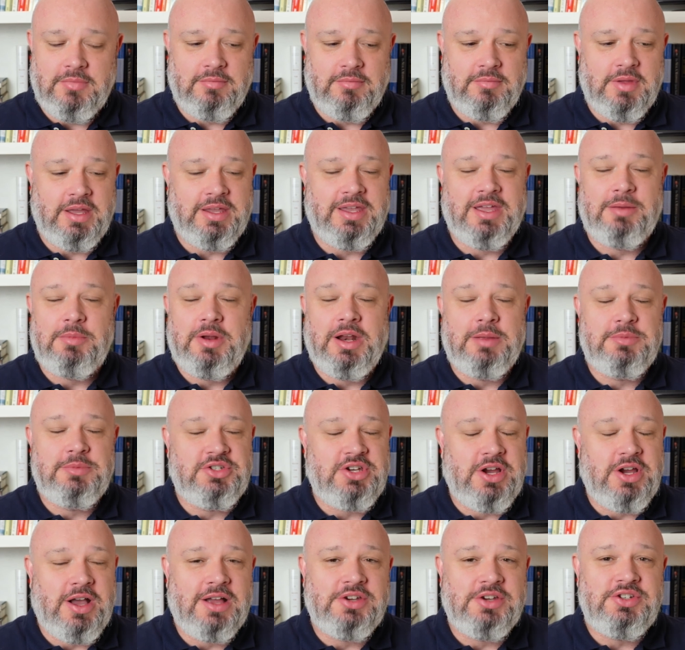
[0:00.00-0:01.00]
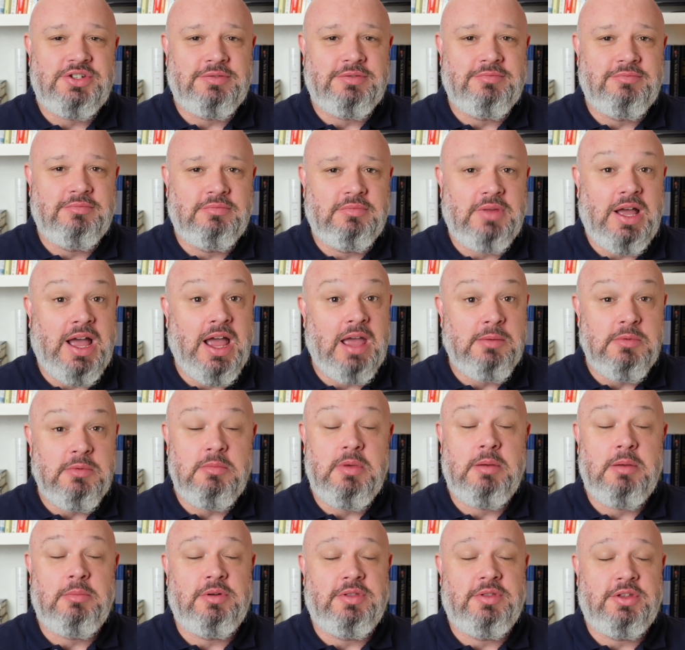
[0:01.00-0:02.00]
again, my name's Josh. I am a
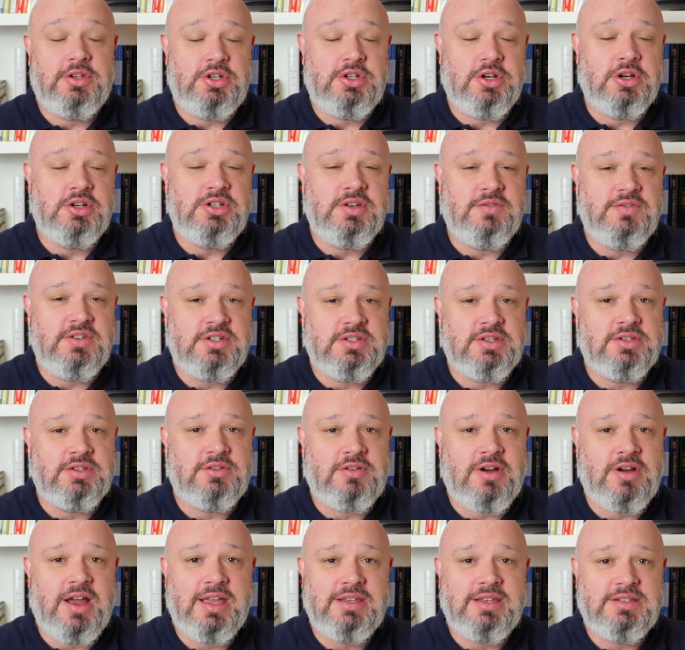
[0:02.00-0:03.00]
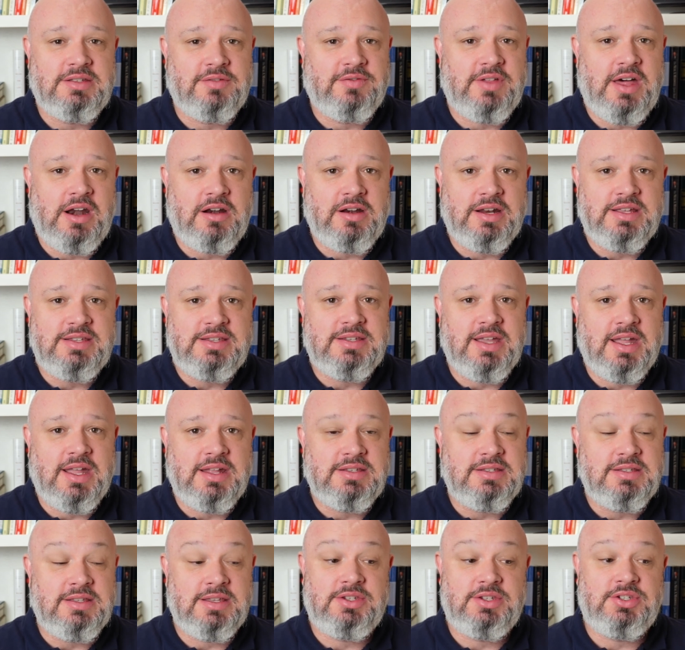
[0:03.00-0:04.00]
member of the Church of Jesus Christ of Latter-day
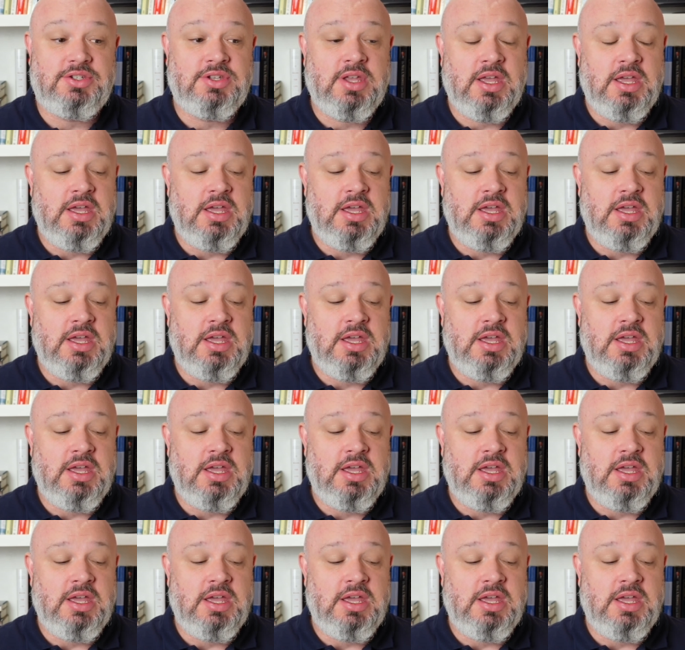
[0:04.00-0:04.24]
Saints. This